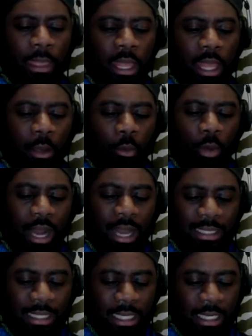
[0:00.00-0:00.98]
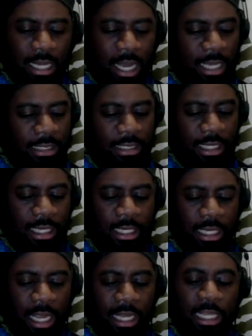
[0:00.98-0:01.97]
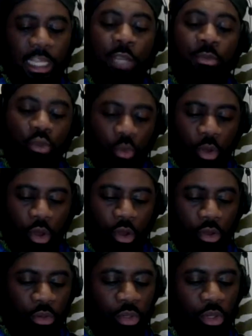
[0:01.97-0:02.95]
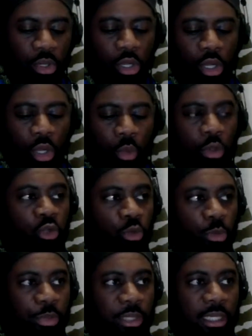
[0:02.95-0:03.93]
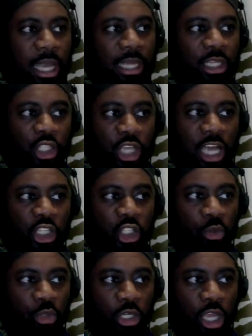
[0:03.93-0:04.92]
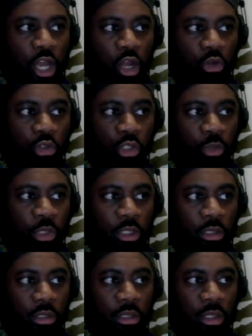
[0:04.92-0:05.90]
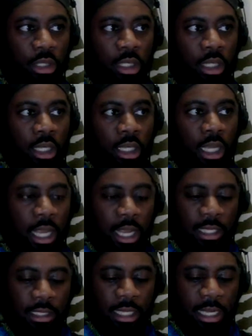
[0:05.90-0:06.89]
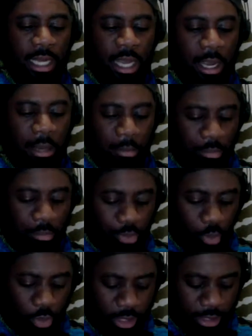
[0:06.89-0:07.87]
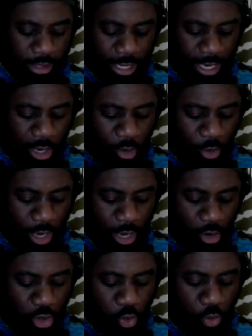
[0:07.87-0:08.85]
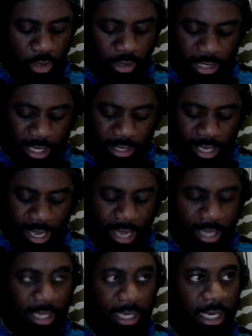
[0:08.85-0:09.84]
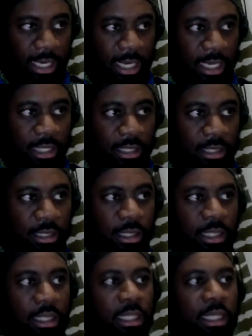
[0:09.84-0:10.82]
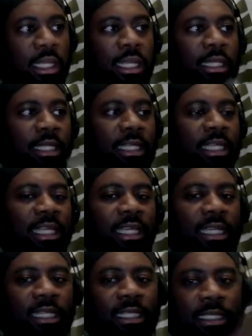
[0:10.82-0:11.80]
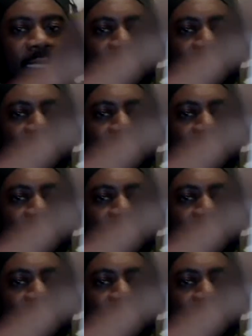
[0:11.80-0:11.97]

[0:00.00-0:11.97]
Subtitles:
What I did a Hebrew word, which would be like Joshua, Yahoshua, and then I broke it down how you would say that in the Ge'ez.